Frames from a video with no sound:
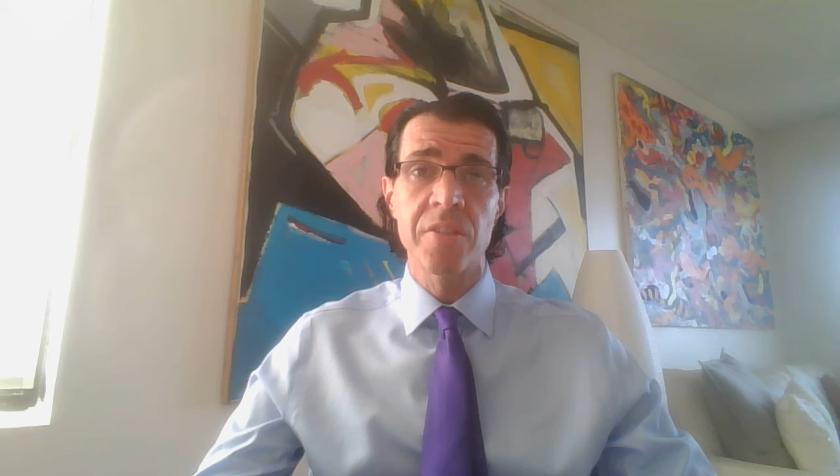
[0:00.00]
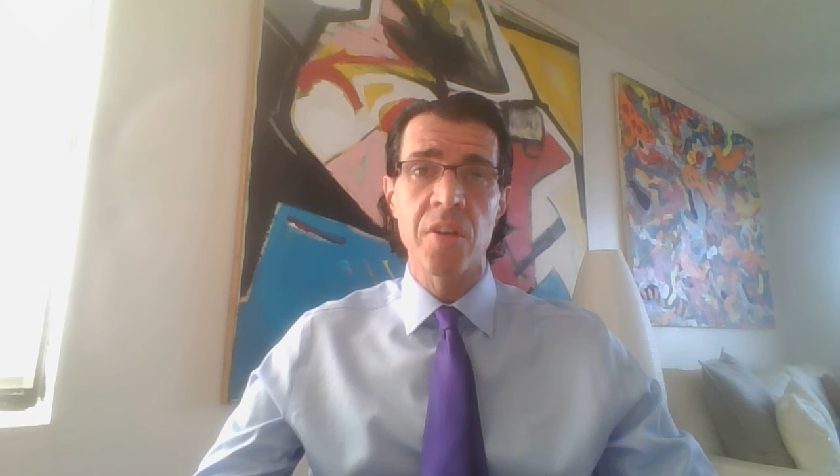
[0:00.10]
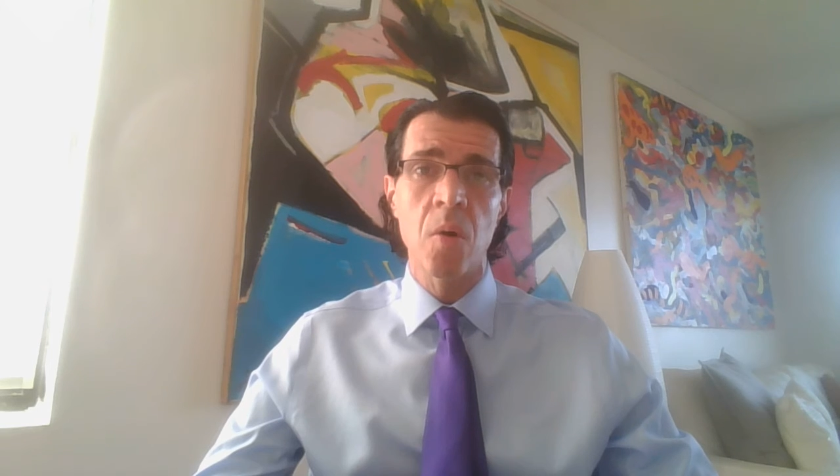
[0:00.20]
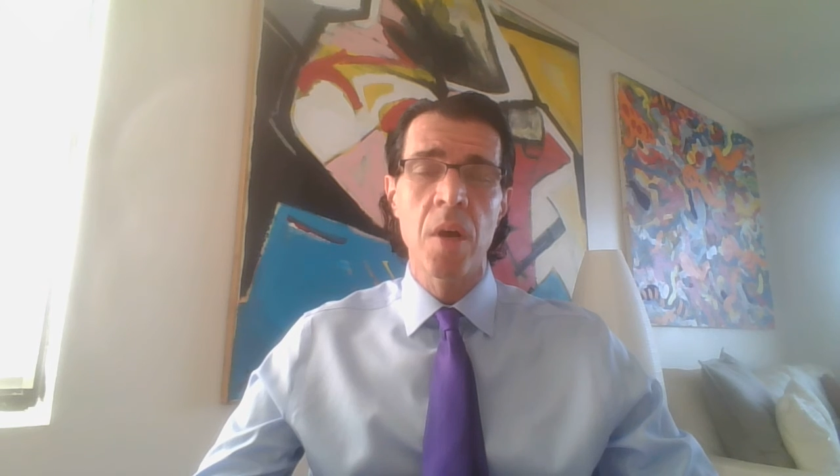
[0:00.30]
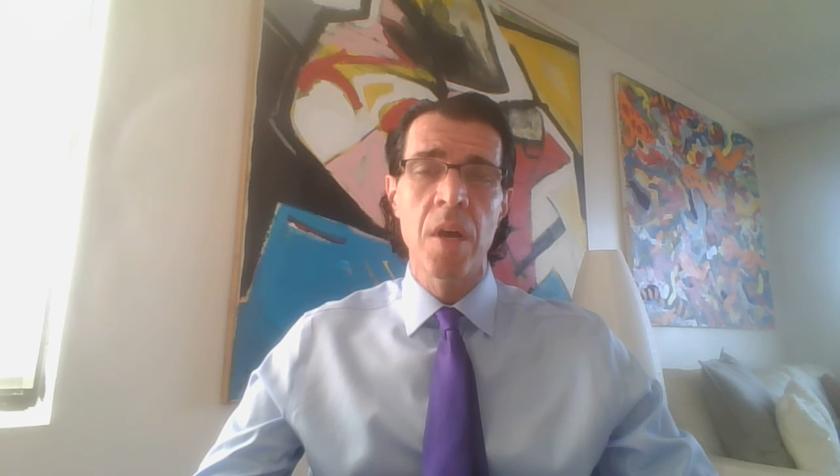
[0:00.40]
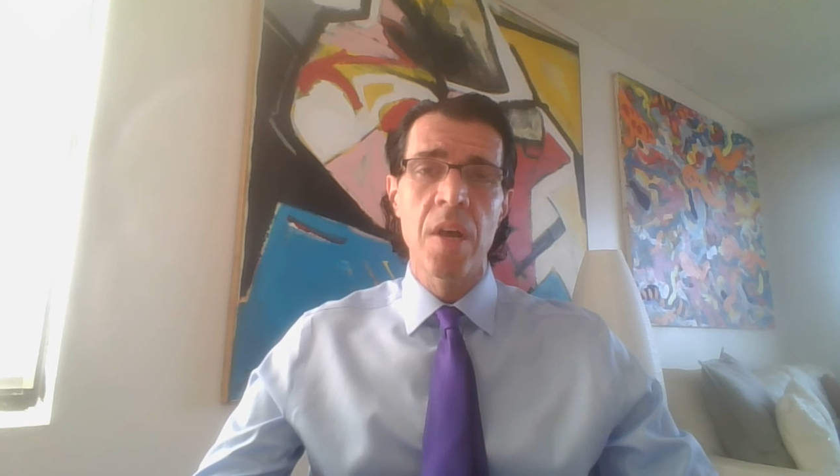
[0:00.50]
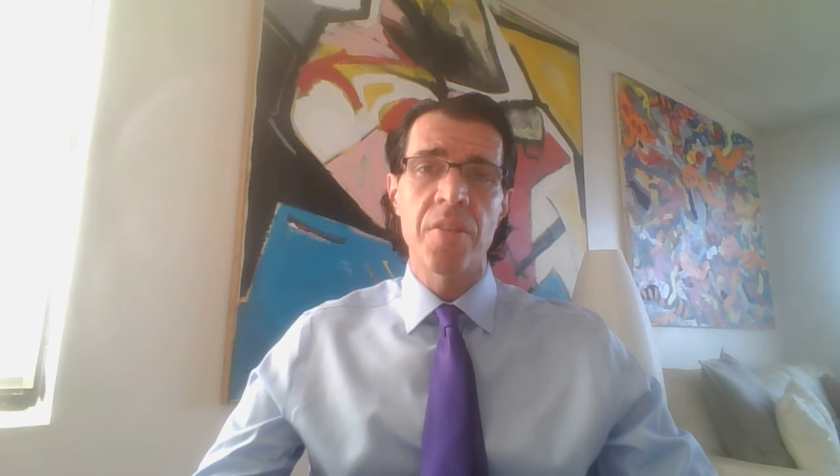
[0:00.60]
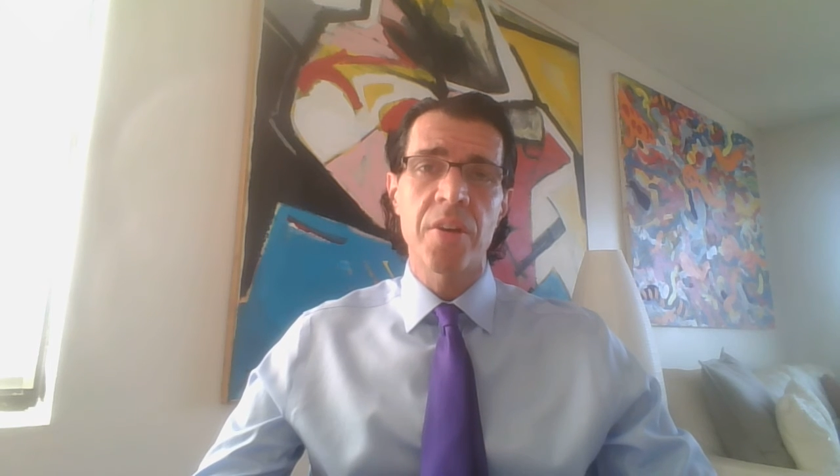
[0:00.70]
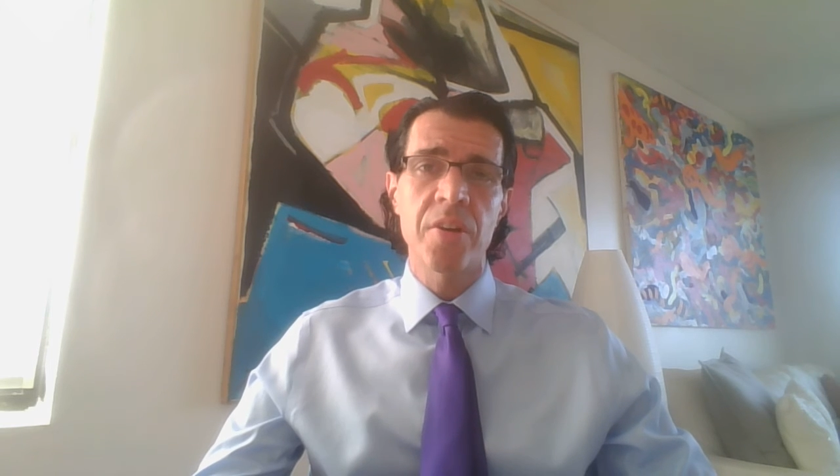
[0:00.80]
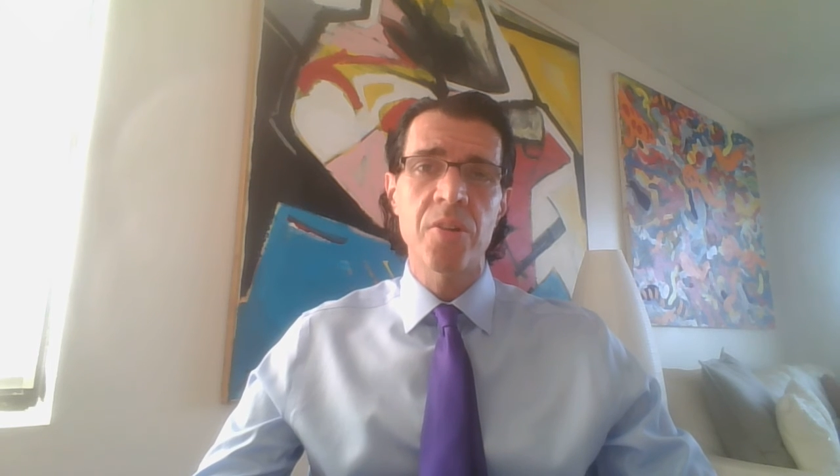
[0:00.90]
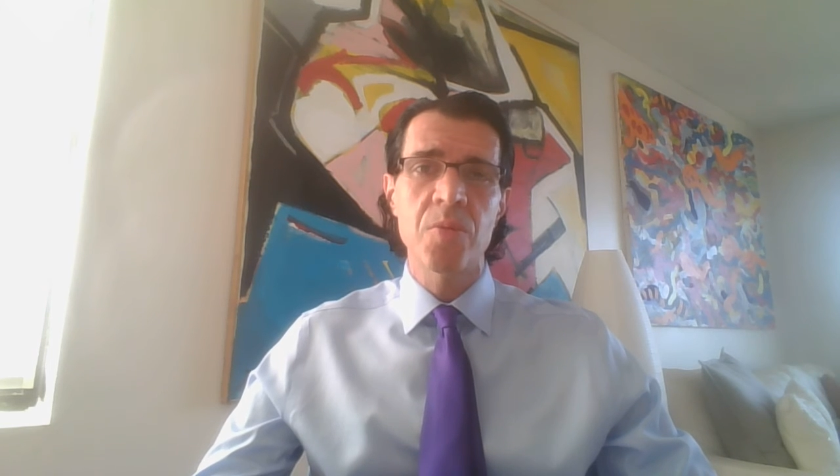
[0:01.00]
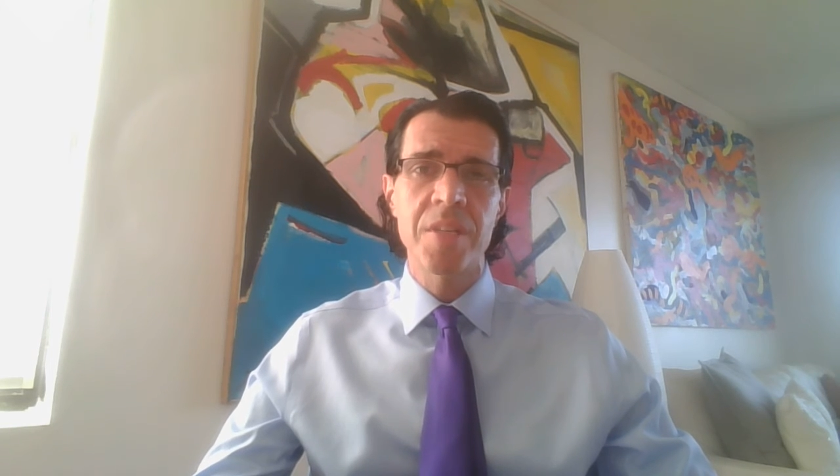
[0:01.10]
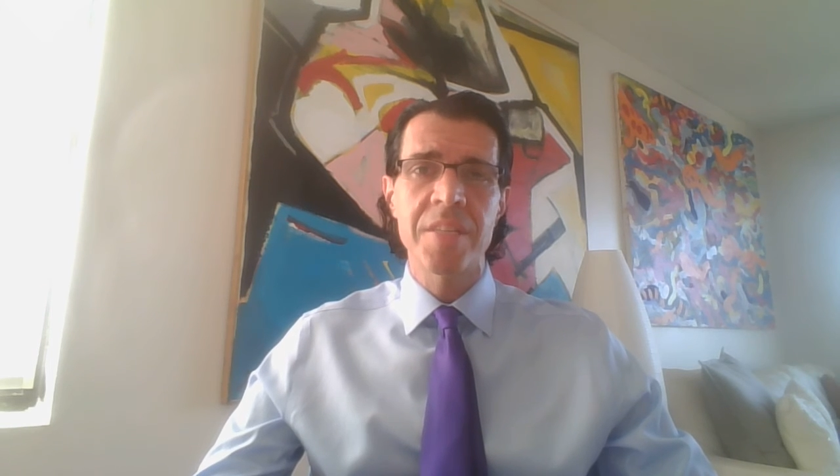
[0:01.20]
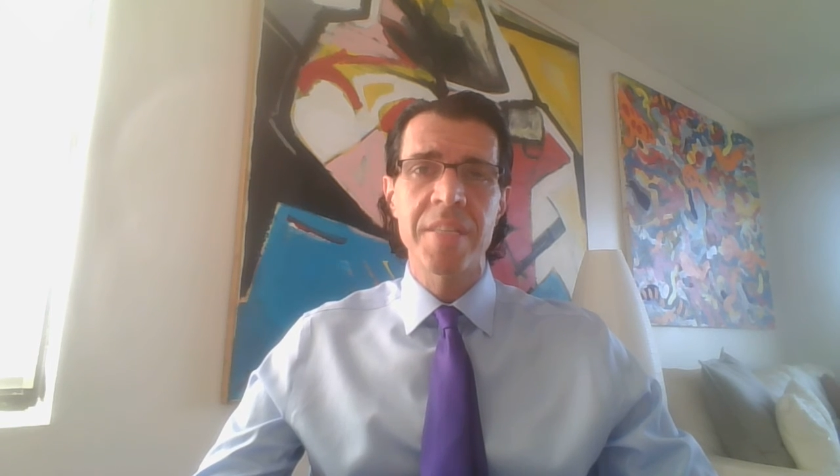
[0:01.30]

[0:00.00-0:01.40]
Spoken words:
So the good news is